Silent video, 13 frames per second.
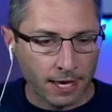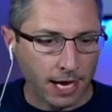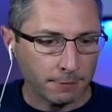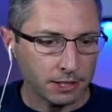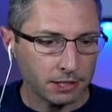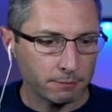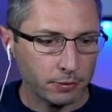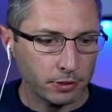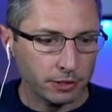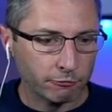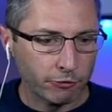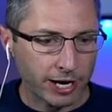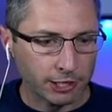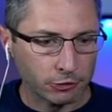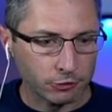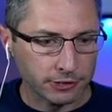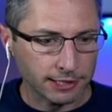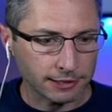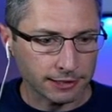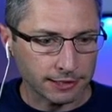I'm going to put regular
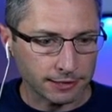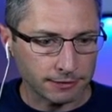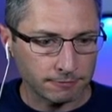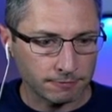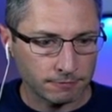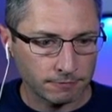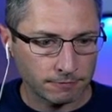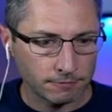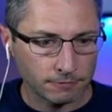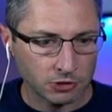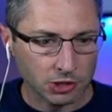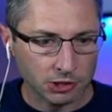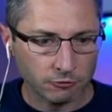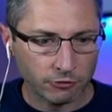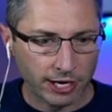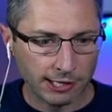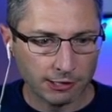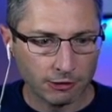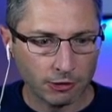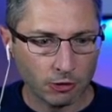silicon. Just
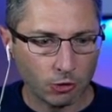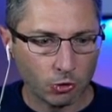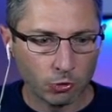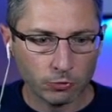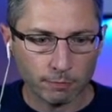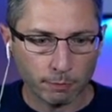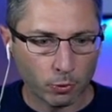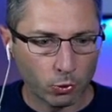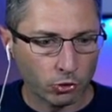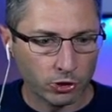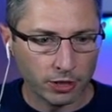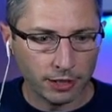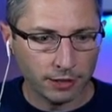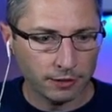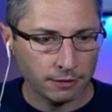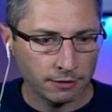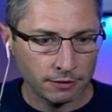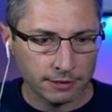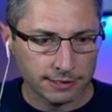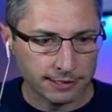regular old boring
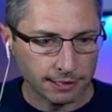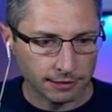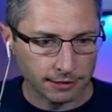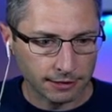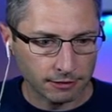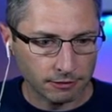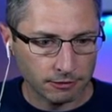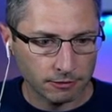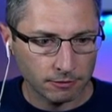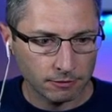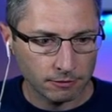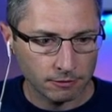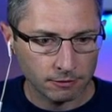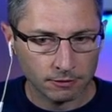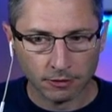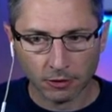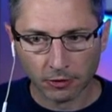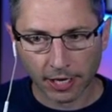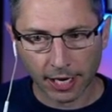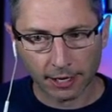silicon.
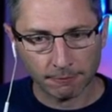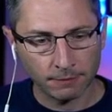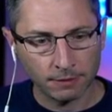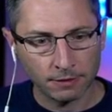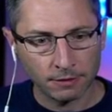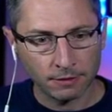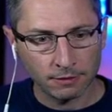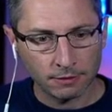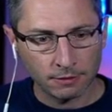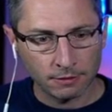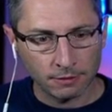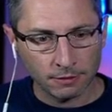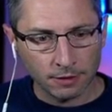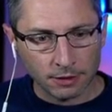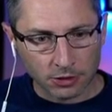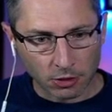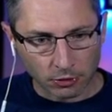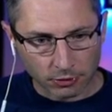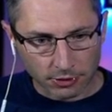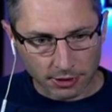Okay?
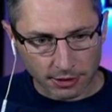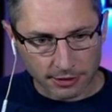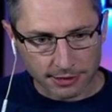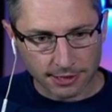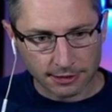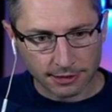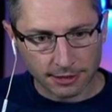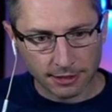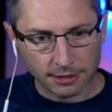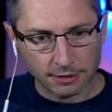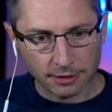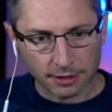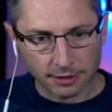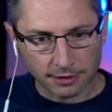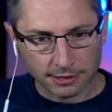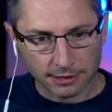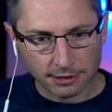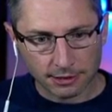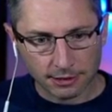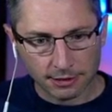So there's a silicon and a
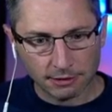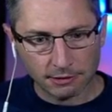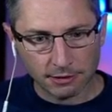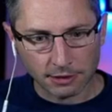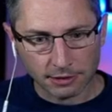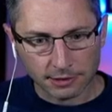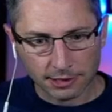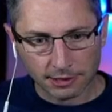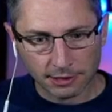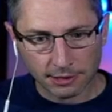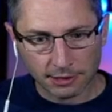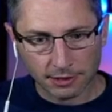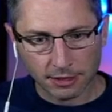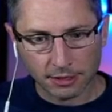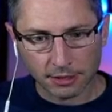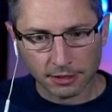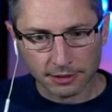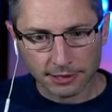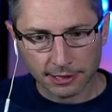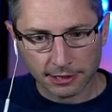silicon and a silicon
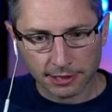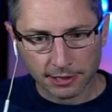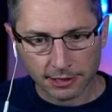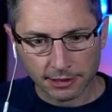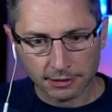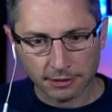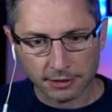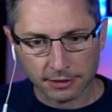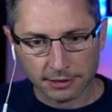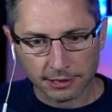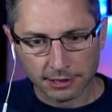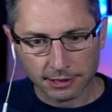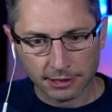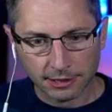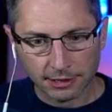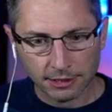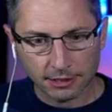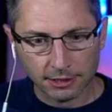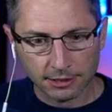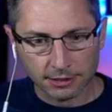and a silicon and a
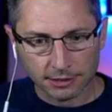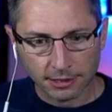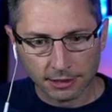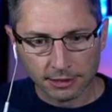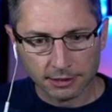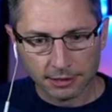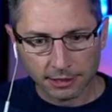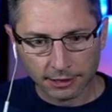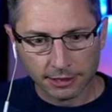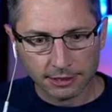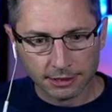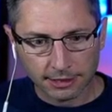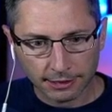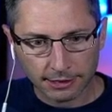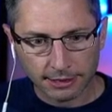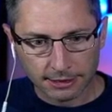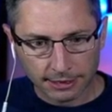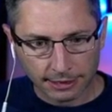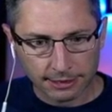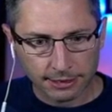silicon and a silicon, silicon, silicon,
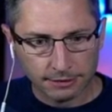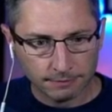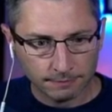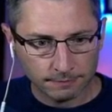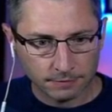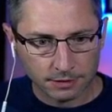silicon.